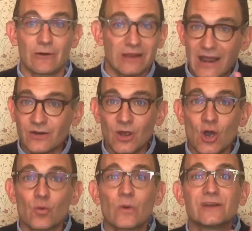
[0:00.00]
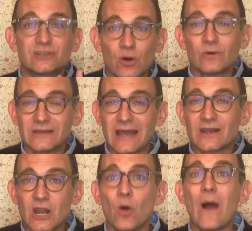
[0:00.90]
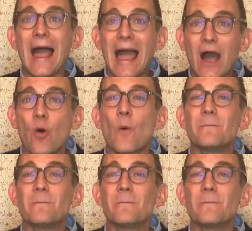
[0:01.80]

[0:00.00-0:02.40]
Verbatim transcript: Now again, we don't yet know how